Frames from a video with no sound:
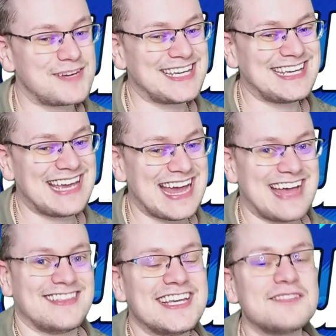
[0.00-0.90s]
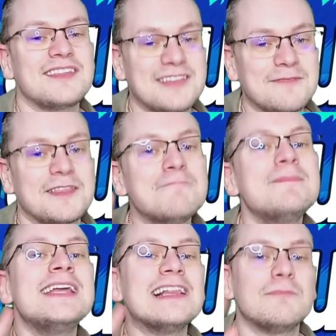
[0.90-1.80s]
yeah, this the
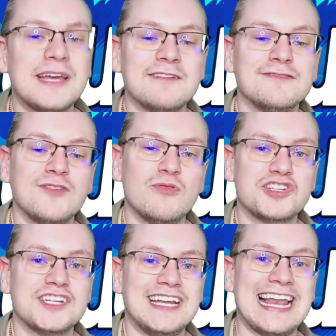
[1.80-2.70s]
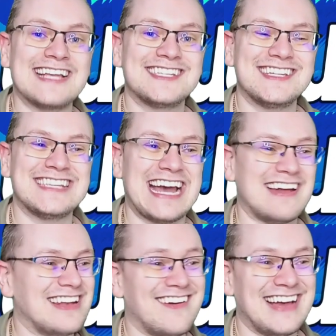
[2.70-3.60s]
middle bit unfortunately lets it
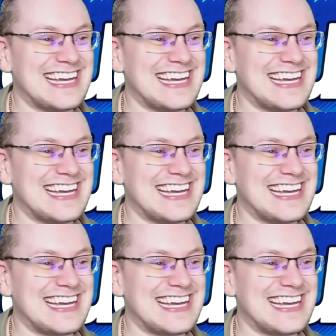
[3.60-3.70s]
down. Like,